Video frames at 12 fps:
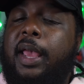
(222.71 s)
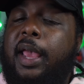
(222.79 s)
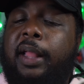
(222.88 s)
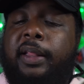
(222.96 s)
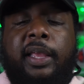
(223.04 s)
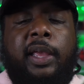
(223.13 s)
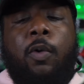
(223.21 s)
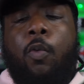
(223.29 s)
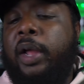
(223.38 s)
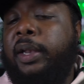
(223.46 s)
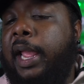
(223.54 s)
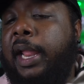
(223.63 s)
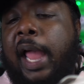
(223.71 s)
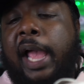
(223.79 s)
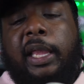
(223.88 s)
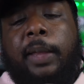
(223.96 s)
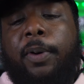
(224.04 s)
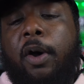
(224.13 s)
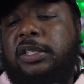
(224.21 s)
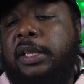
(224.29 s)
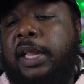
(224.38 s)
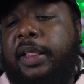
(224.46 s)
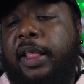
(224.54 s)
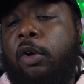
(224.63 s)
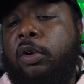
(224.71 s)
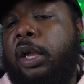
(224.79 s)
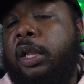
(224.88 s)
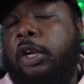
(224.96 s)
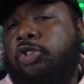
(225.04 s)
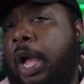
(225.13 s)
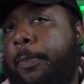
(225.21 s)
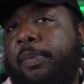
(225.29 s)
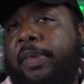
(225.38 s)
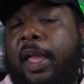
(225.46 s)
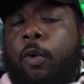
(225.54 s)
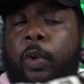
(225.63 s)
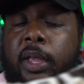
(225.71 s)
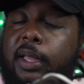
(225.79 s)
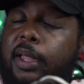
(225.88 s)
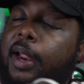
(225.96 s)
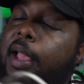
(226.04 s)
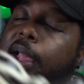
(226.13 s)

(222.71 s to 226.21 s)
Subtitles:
and then one day Nike posted that they were gonna drop them that week.